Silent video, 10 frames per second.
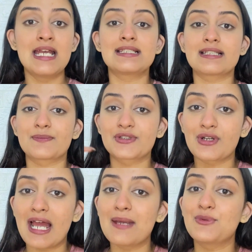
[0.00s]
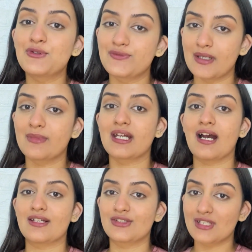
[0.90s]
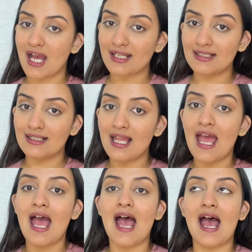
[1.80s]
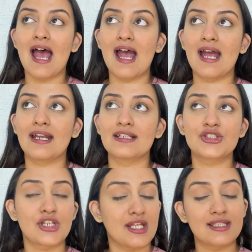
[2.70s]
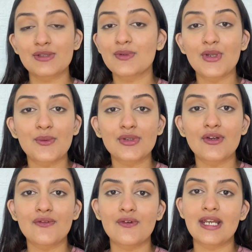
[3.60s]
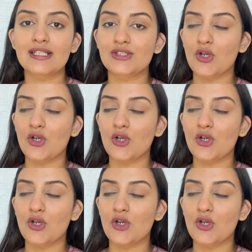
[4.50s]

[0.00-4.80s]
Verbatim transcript: subscribe to Femica's channel, and share this video with your friends.